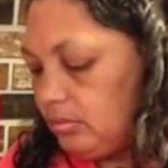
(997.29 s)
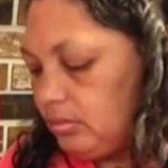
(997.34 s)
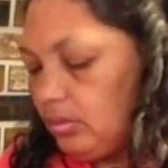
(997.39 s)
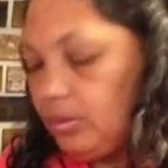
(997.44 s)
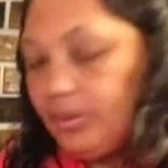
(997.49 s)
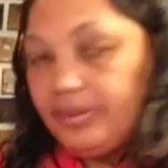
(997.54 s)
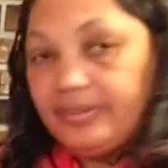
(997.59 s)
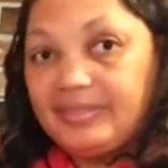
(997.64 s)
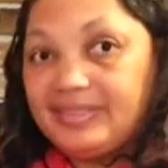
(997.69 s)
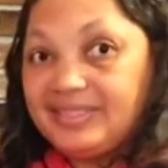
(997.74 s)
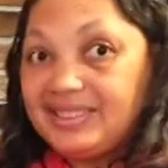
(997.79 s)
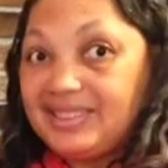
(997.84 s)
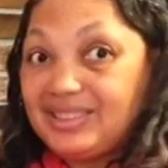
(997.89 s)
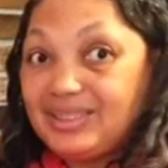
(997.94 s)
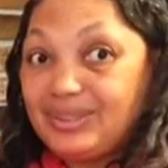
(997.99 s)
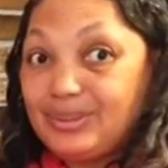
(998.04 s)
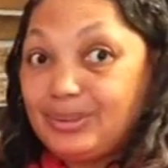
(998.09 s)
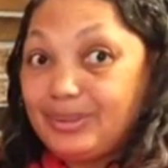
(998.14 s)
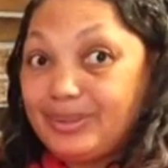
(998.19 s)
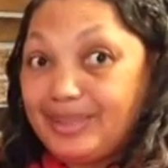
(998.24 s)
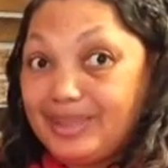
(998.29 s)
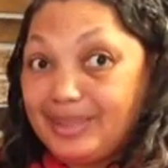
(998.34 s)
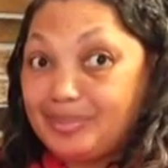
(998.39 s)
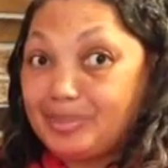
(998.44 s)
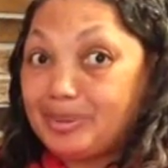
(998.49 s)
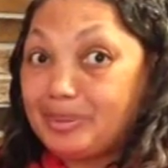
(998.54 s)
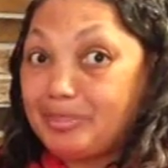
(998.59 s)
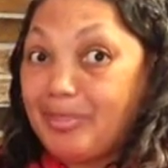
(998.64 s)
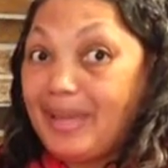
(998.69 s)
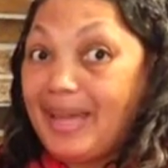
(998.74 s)
Or if you do, keep
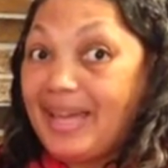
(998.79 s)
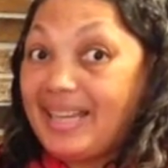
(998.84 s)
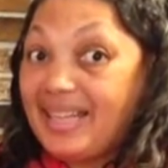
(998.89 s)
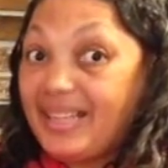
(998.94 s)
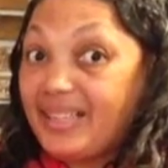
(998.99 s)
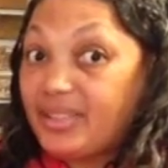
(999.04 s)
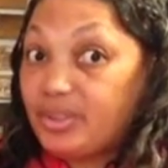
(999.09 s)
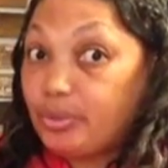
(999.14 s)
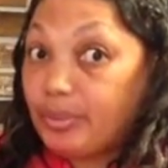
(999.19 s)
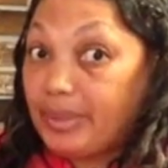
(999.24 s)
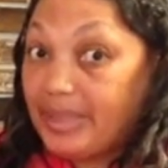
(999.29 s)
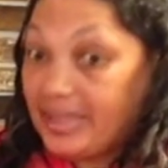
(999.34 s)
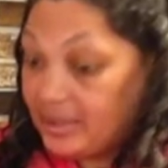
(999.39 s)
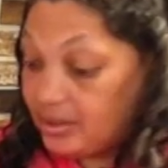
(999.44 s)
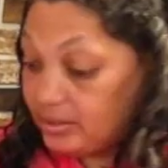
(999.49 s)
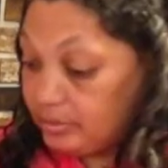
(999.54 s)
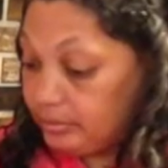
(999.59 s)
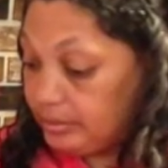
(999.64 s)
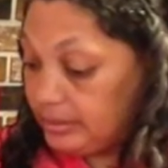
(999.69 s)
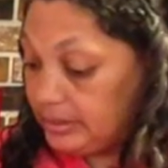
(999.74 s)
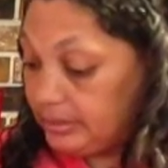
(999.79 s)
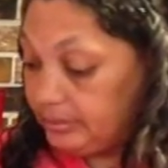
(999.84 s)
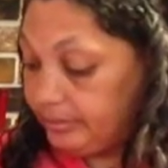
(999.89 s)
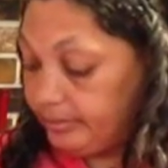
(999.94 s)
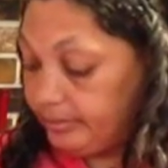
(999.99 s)
some Band-Aids around.